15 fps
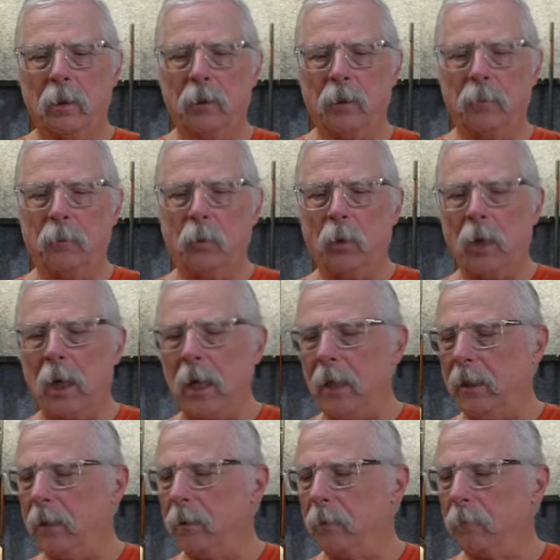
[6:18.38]
The bore
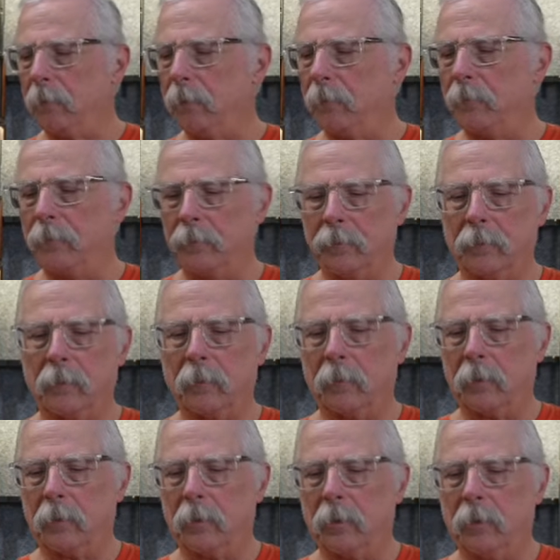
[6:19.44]
light,
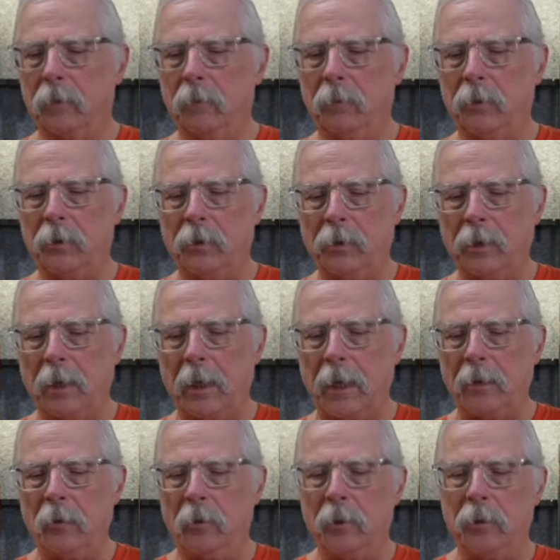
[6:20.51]
we turn the
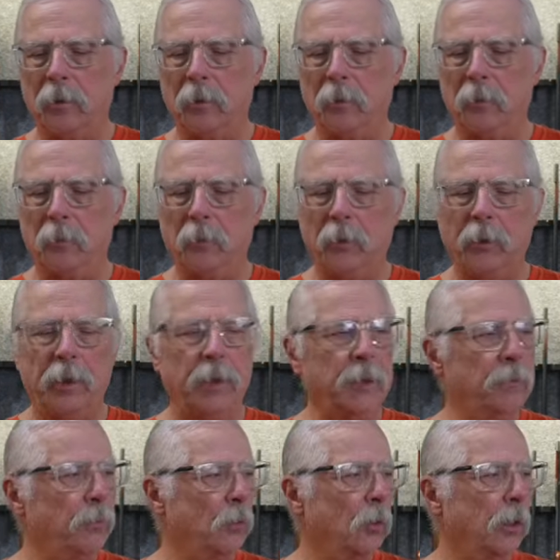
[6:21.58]
light on, put it in
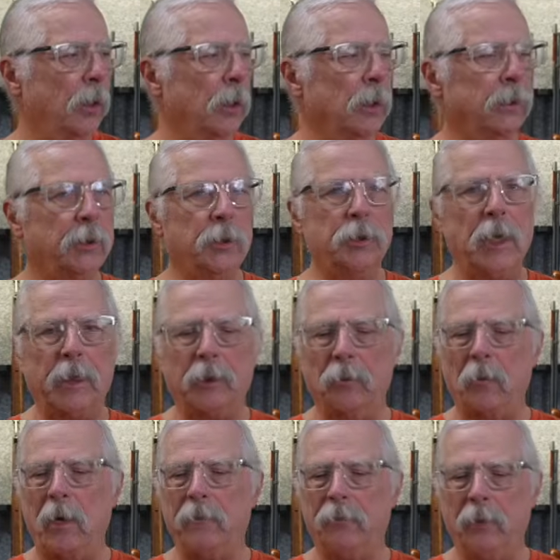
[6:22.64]
the bore to check the
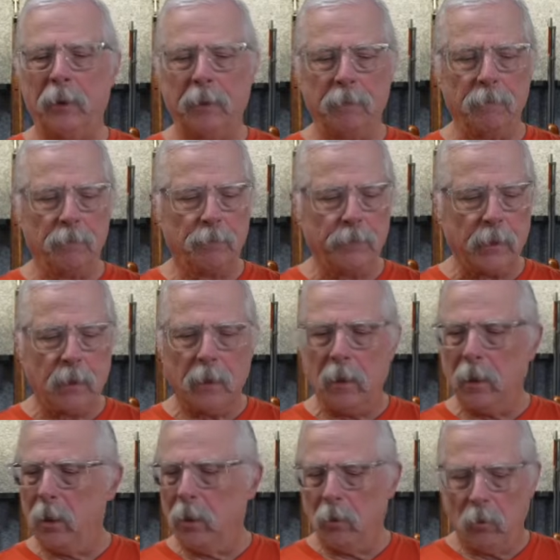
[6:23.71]
rifling.
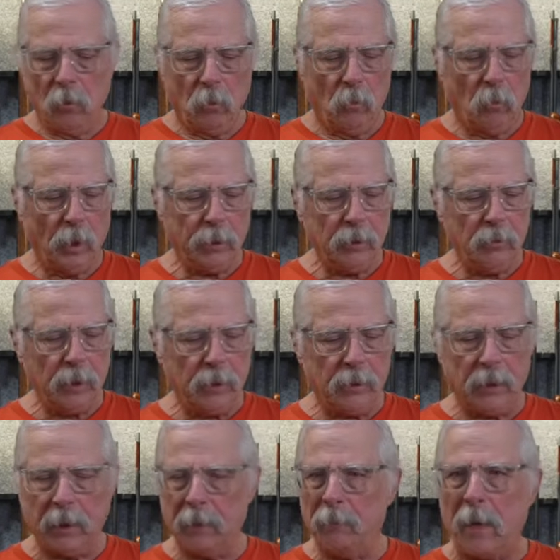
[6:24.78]
One unique
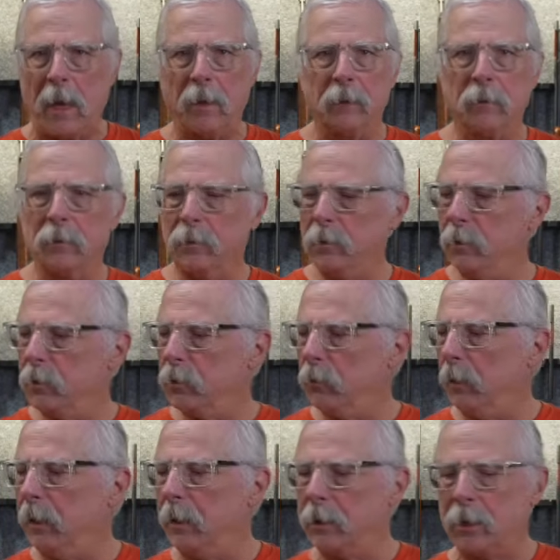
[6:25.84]
thing about
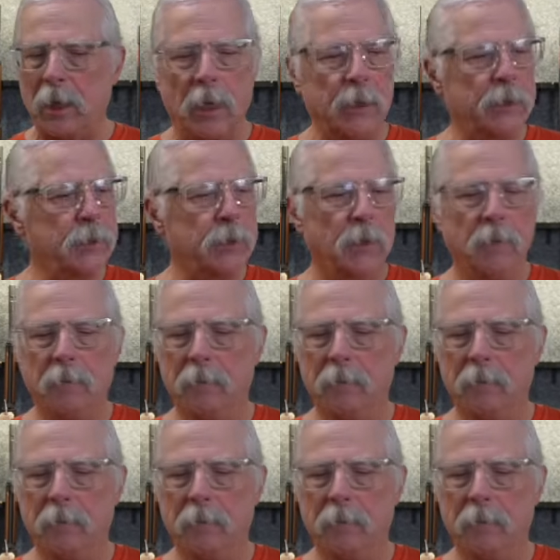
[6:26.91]
Swedish guns